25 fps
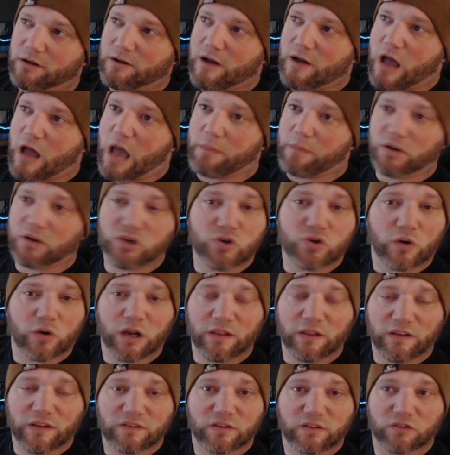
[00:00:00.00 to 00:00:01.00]
I'm enjoying
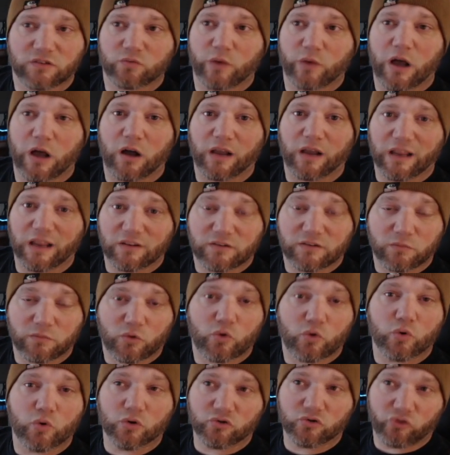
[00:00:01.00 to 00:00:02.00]
this as well, getting some
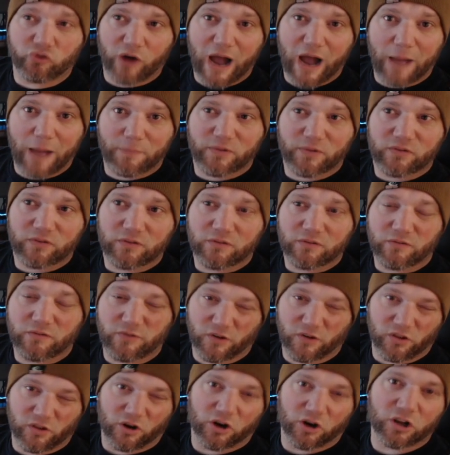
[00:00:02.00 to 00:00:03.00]
cool drops
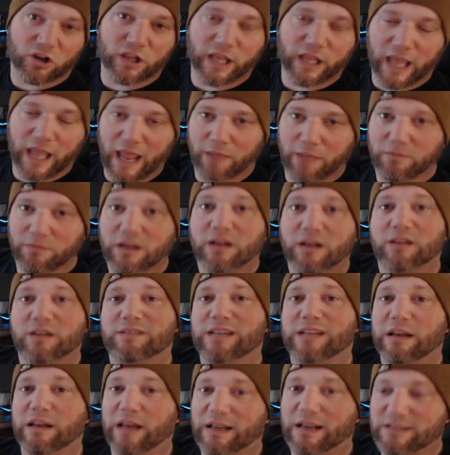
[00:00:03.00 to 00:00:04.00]
for the early game.
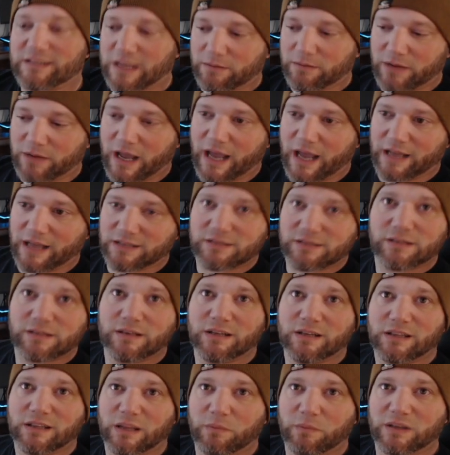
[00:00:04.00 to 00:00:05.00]
Till next time, guys,
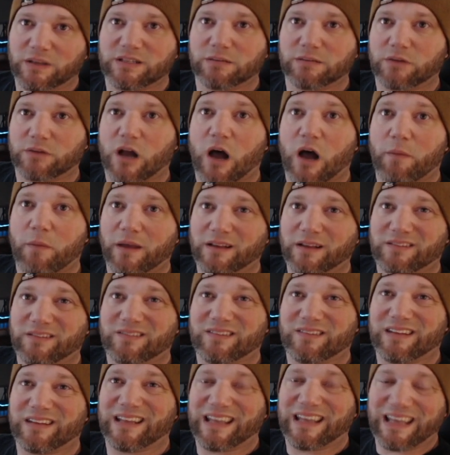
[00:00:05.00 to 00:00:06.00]
leave me some comments.
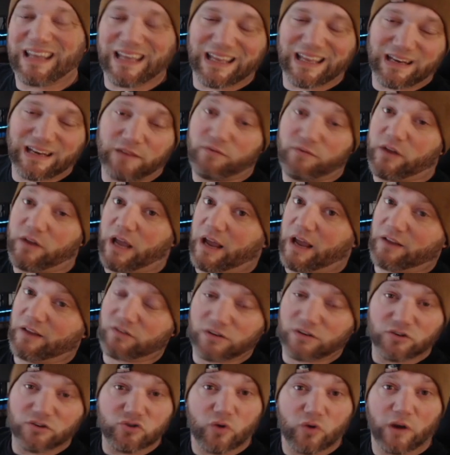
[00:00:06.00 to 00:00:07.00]
Guys,
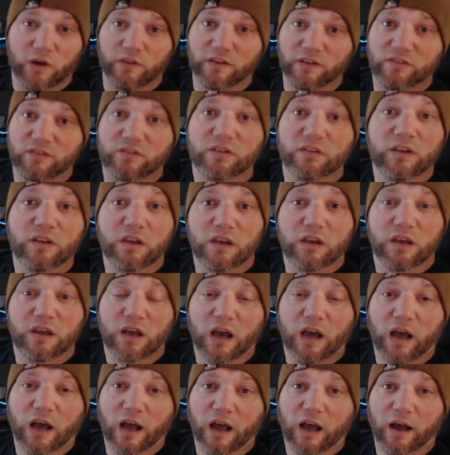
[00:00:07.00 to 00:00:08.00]
enjoy this.
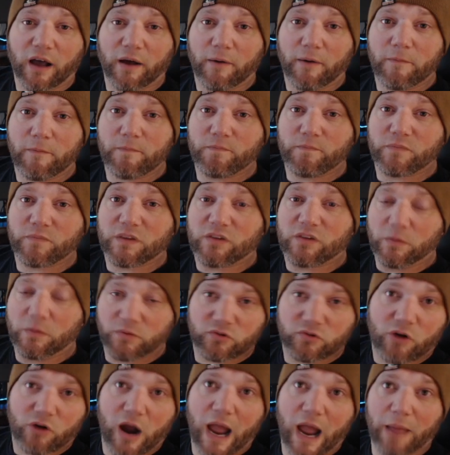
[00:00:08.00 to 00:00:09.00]

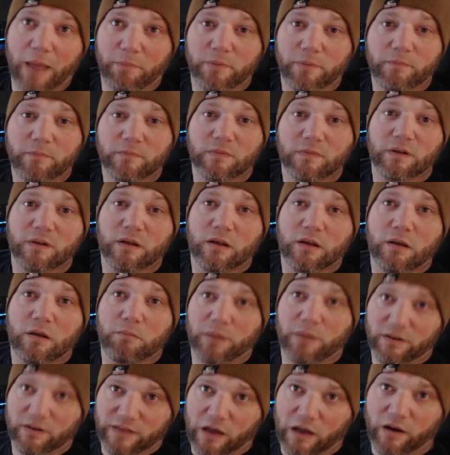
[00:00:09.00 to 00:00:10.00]
Subscribe.
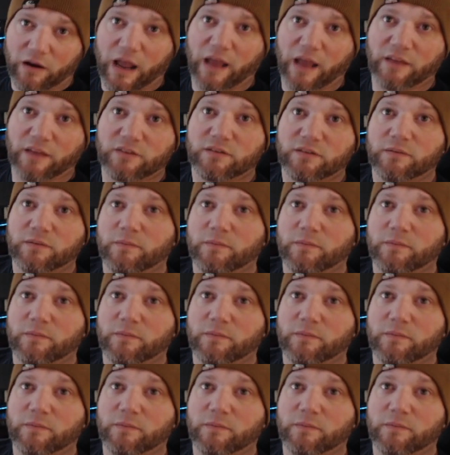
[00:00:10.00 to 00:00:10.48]
Peace out, guys.